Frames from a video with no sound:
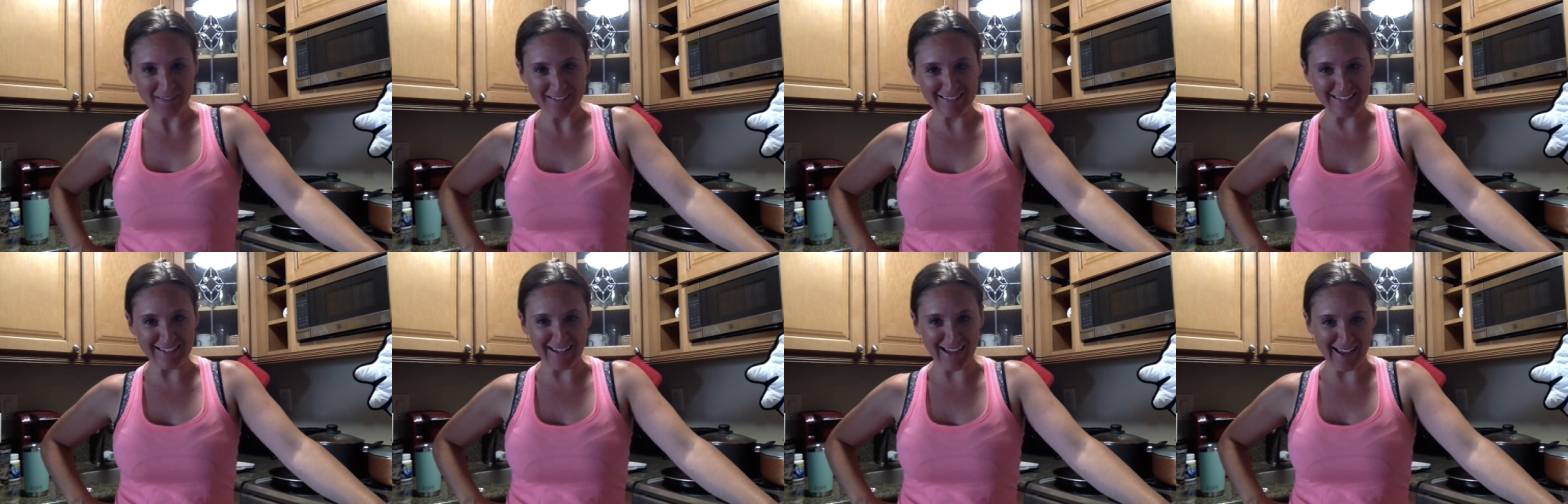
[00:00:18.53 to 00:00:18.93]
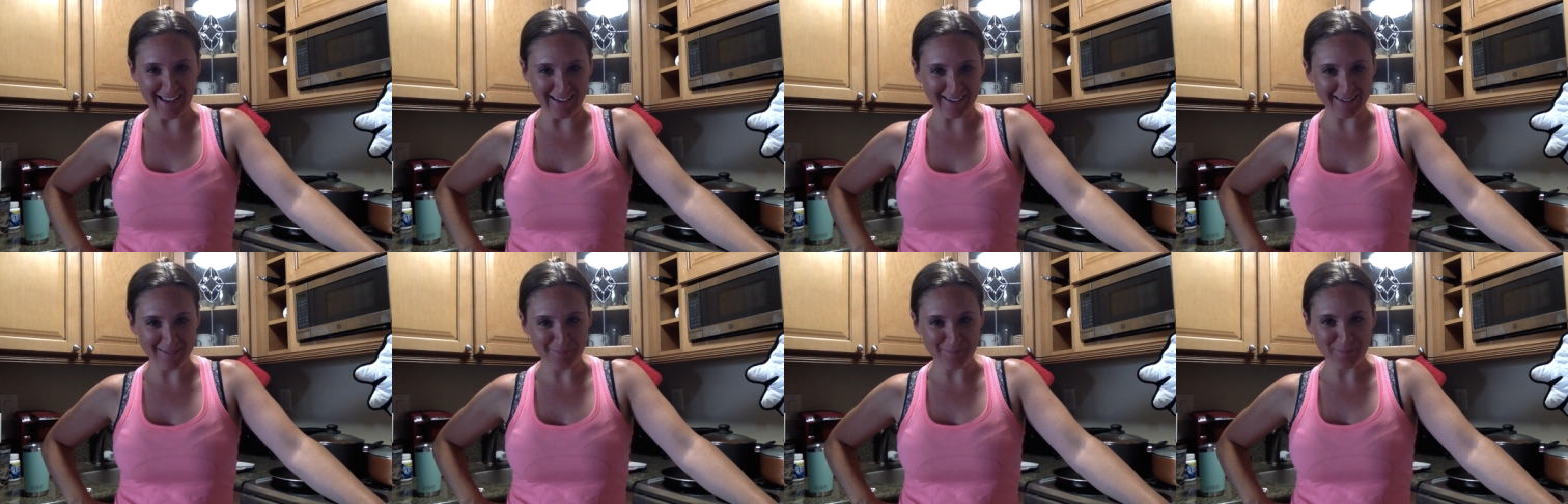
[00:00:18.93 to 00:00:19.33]

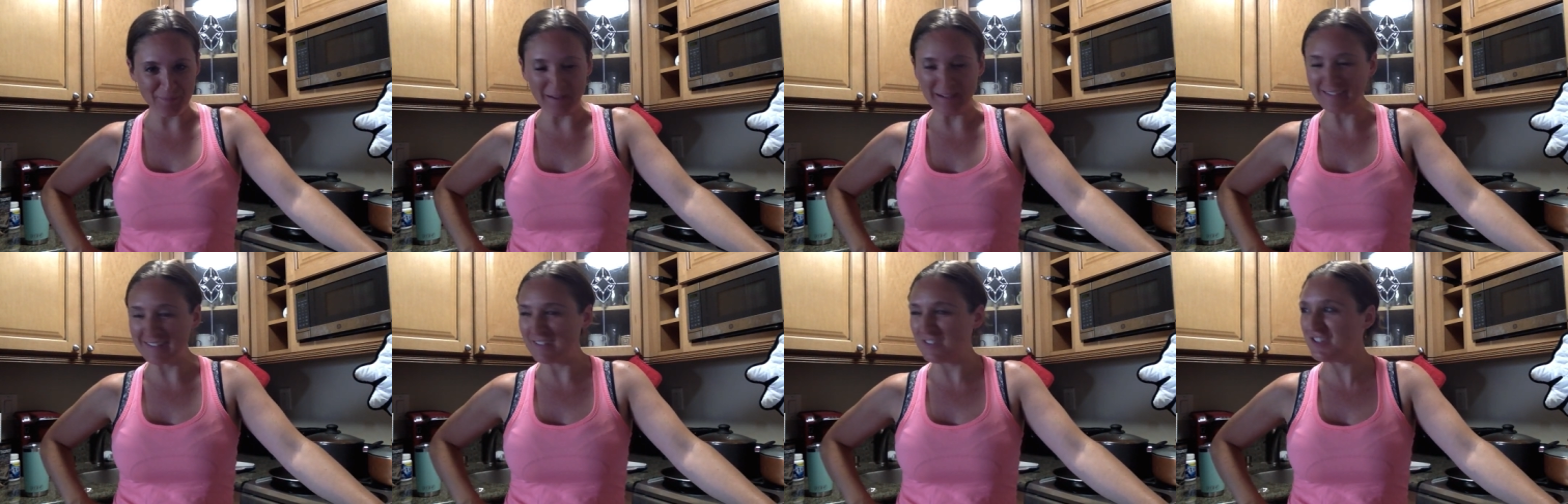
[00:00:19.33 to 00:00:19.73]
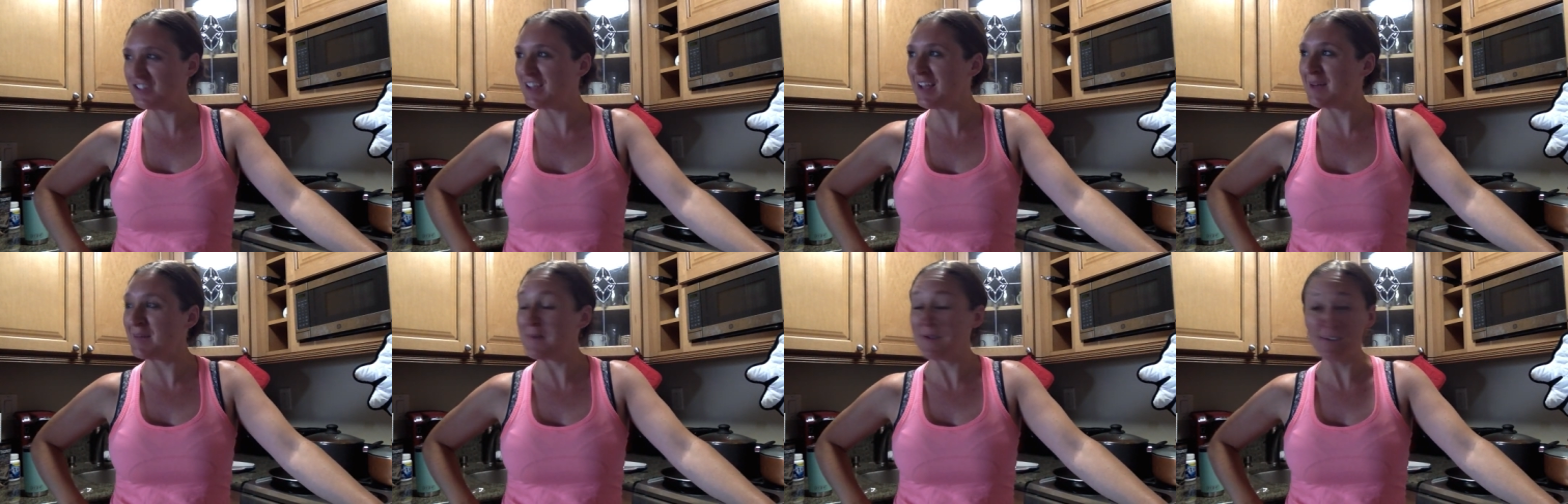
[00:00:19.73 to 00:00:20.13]
today because I just
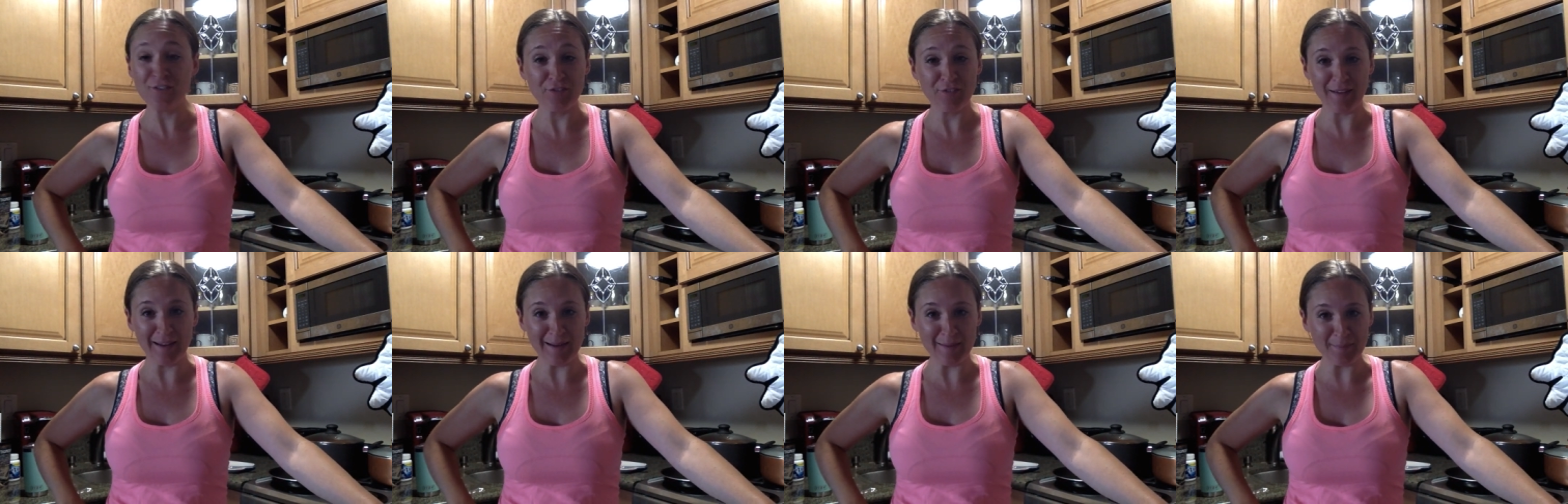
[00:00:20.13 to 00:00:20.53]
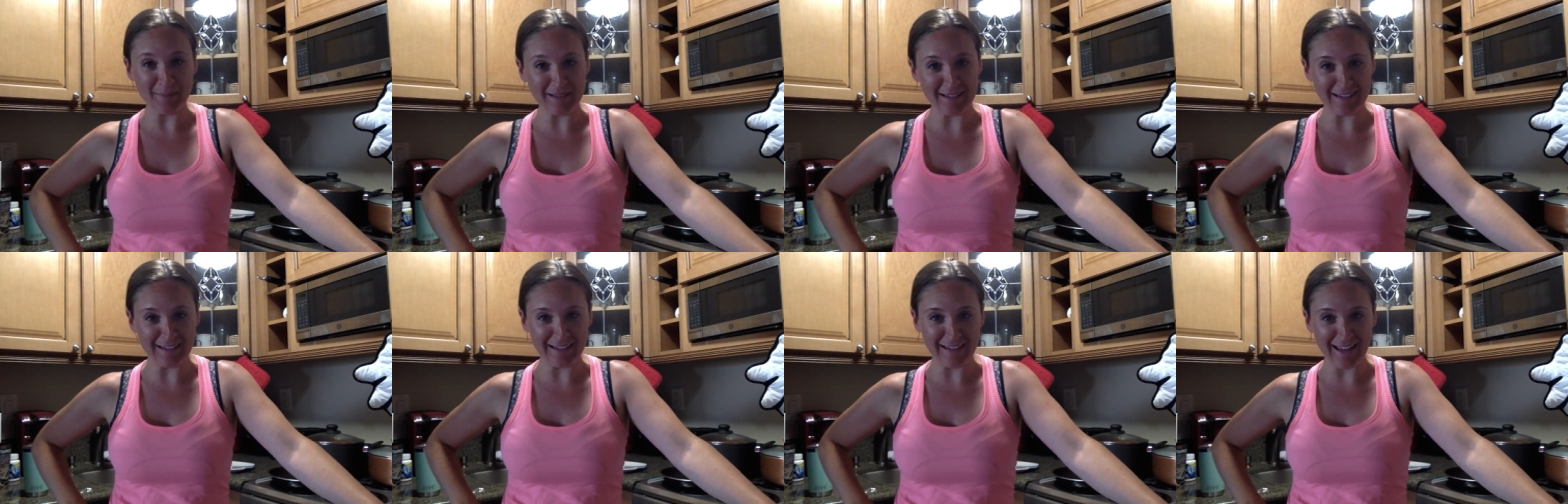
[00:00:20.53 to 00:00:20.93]
had my
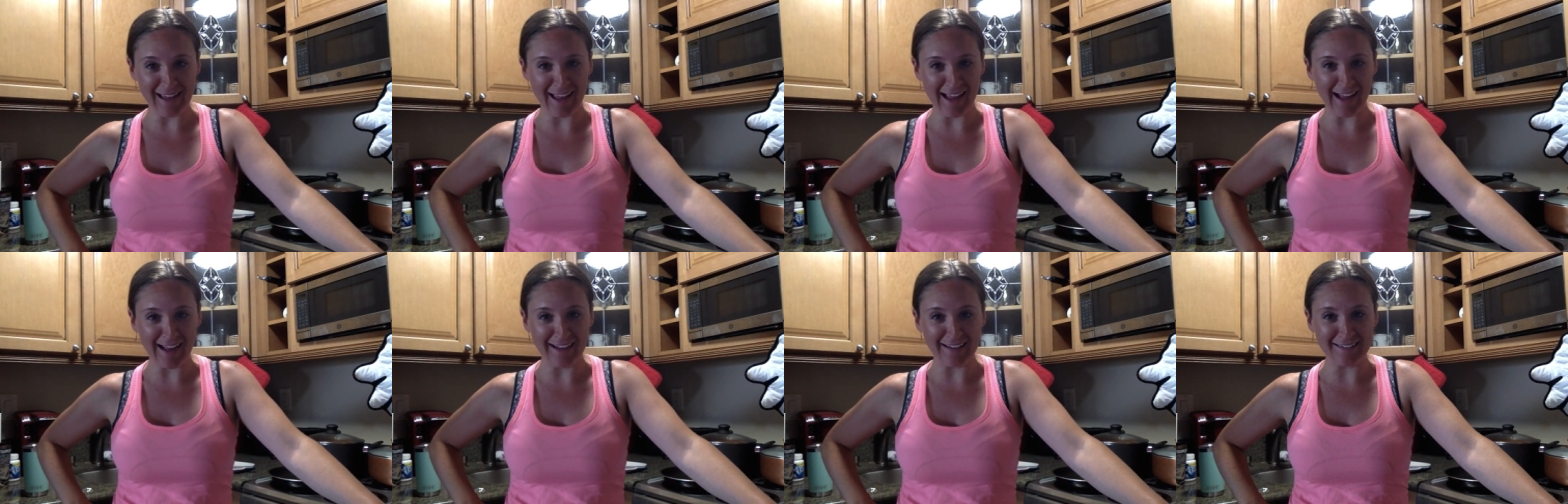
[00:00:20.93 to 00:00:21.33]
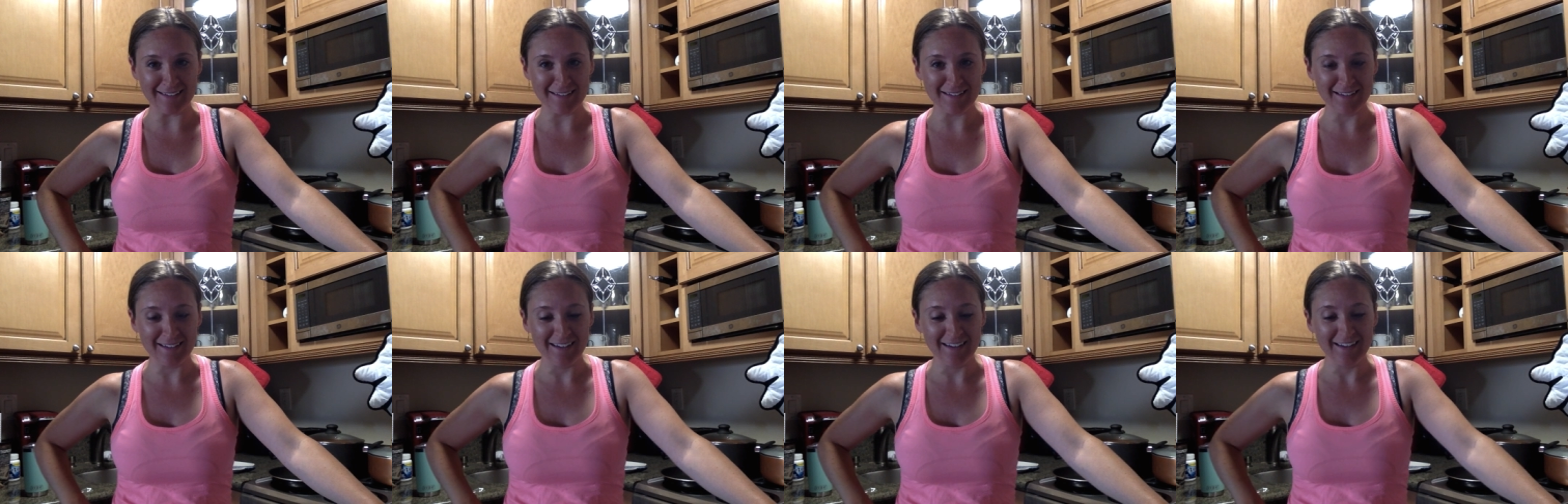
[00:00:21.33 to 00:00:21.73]
family and